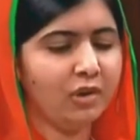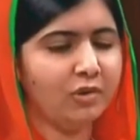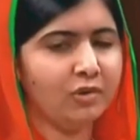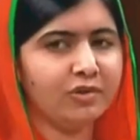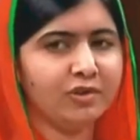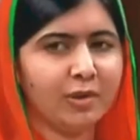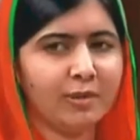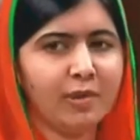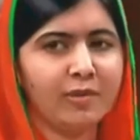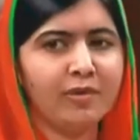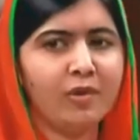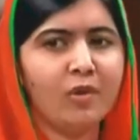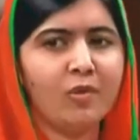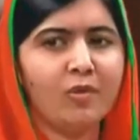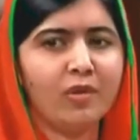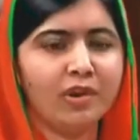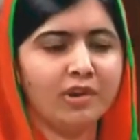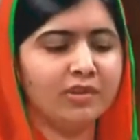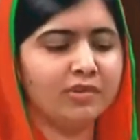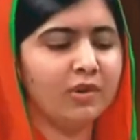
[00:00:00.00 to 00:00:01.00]
to some of our
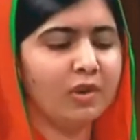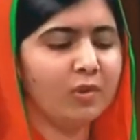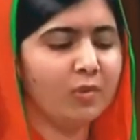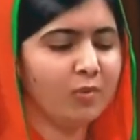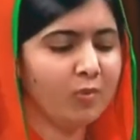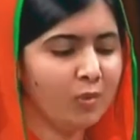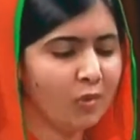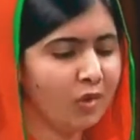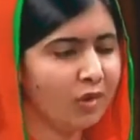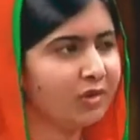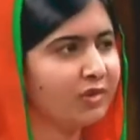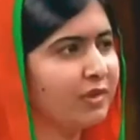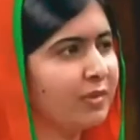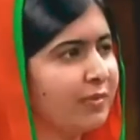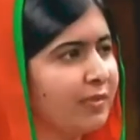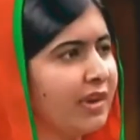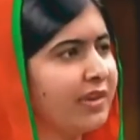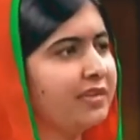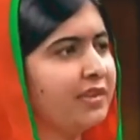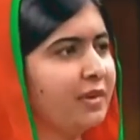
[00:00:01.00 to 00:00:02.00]
world's
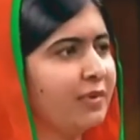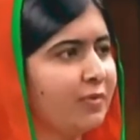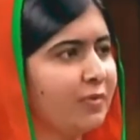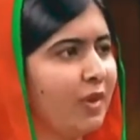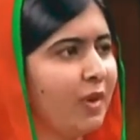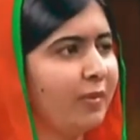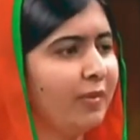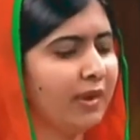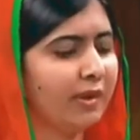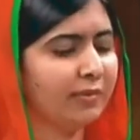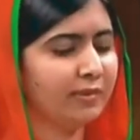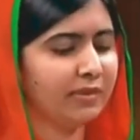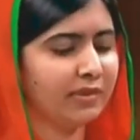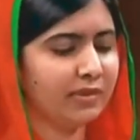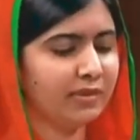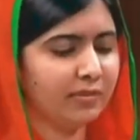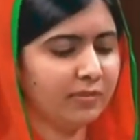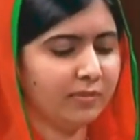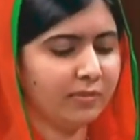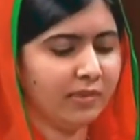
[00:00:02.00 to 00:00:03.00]
most pressing problems.